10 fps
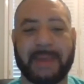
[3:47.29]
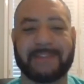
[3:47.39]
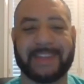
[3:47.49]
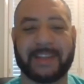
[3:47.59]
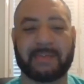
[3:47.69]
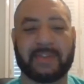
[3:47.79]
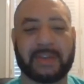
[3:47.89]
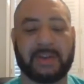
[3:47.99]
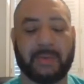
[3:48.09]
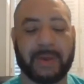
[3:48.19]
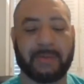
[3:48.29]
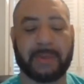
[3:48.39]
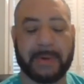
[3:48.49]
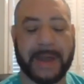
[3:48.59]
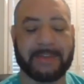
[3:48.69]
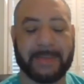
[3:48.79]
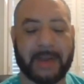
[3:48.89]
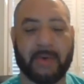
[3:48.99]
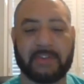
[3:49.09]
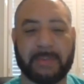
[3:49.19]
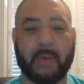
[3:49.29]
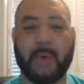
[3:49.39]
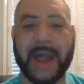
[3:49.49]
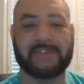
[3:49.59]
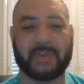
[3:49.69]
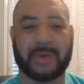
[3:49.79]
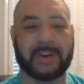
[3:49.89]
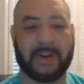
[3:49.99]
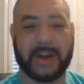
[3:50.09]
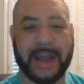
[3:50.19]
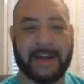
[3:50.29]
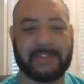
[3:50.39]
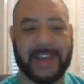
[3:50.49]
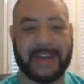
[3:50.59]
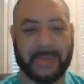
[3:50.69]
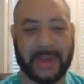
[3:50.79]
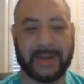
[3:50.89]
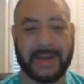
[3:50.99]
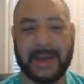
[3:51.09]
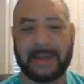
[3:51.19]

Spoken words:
I say there's, whenever people ask me that question about why'd you go into cardiology, I think